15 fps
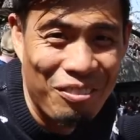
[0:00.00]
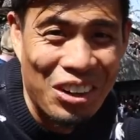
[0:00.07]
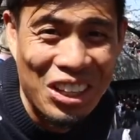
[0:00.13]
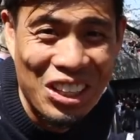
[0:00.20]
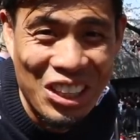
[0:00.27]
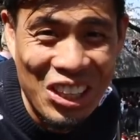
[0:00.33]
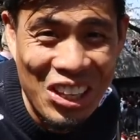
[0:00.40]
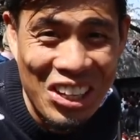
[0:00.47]

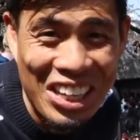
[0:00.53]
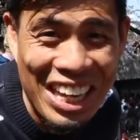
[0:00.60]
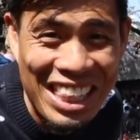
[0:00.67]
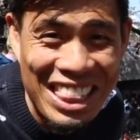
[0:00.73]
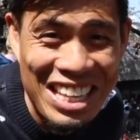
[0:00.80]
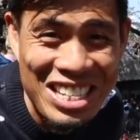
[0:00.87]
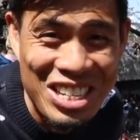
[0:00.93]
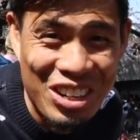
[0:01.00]
But look at
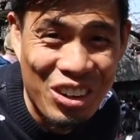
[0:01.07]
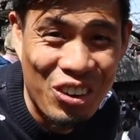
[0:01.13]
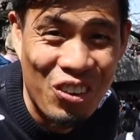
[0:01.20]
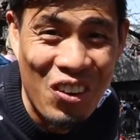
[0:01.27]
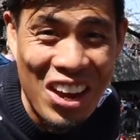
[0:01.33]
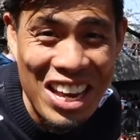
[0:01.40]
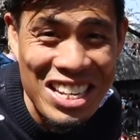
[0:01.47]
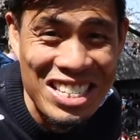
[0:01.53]
this
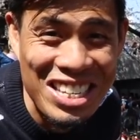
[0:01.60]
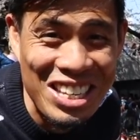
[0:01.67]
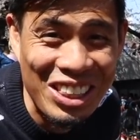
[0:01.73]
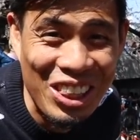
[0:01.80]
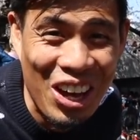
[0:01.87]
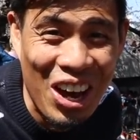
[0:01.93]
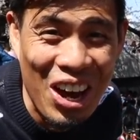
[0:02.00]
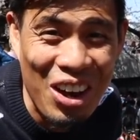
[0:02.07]
crazy
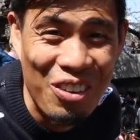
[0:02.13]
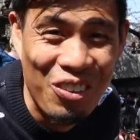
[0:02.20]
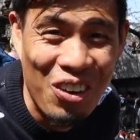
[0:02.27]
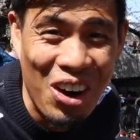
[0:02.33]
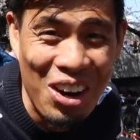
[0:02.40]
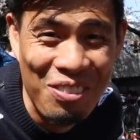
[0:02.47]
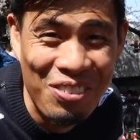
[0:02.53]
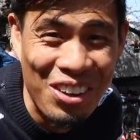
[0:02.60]
line
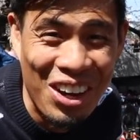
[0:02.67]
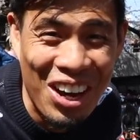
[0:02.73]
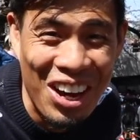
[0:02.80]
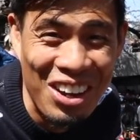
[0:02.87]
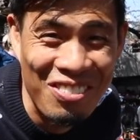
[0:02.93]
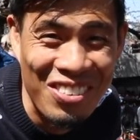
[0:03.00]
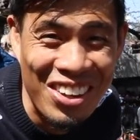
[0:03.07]
right behind